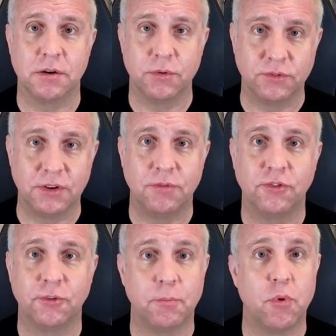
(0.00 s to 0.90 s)
going to
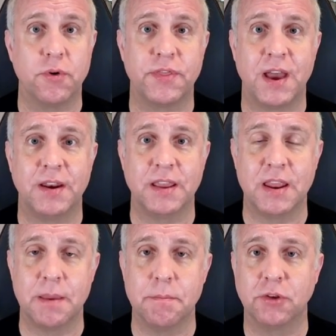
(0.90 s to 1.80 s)
support that in
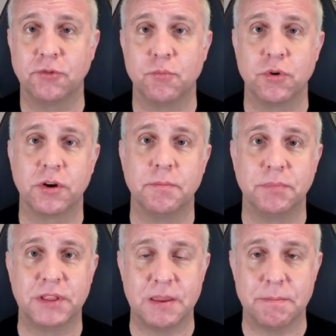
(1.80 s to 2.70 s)
a much more
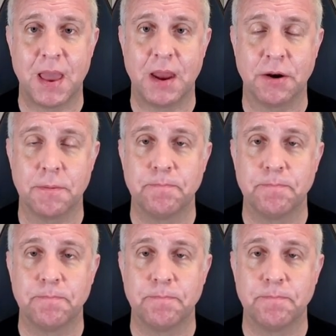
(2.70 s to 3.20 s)
complete manner.